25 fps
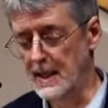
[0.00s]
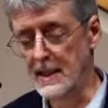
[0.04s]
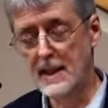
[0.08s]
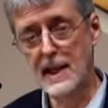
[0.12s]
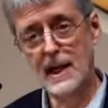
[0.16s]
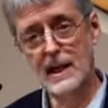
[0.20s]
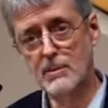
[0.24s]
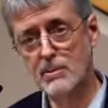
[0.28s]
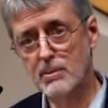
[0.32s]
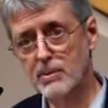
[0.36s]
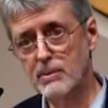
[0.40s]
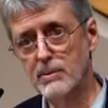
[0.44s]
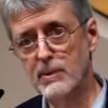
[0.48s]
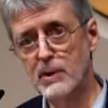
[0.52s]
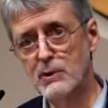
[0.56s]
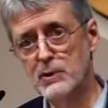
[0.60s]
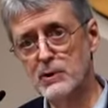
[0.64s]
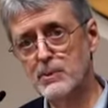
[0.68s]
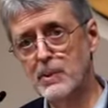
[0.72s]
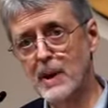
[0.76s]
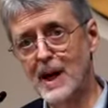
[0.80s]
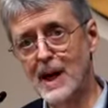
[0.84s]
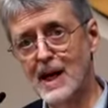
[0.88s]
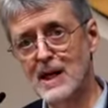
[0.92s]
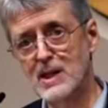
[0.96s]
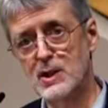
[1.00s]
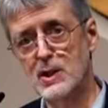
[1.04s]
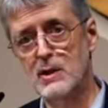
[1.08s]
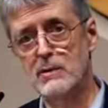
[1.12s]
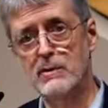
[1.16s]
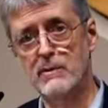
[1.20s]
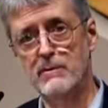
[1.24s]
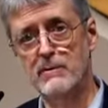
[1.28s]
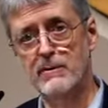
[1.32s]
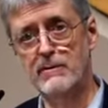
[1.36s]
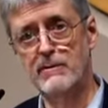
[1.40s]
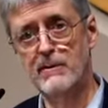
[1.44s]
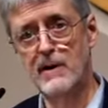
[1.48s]
And those
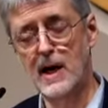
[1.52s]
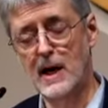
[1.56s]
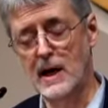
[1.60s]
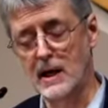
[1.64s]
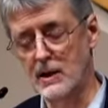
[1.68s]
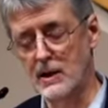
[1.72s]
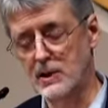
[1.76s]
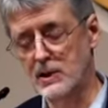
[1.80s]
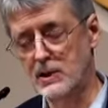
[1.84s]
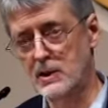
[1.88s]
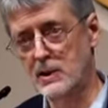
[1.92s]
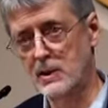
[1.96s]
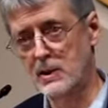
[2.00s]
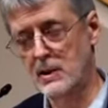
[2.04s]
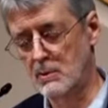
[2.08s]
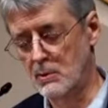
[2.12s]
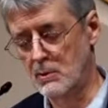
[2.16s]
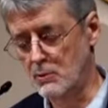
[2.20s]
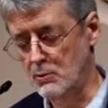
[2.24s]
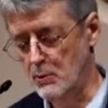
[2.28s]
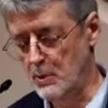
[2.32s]
positive effects